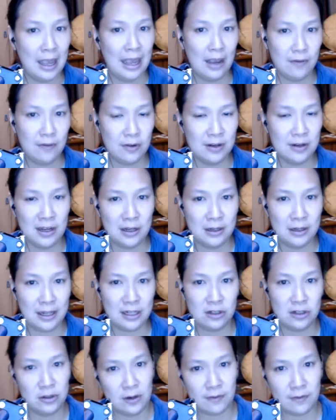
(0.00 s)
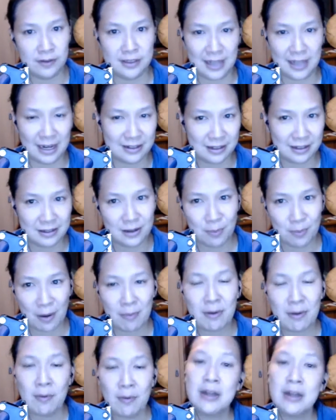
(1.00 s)
if you need like 2 different sizes, you
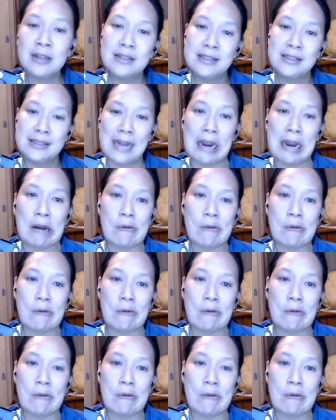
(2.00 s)
probably want to stay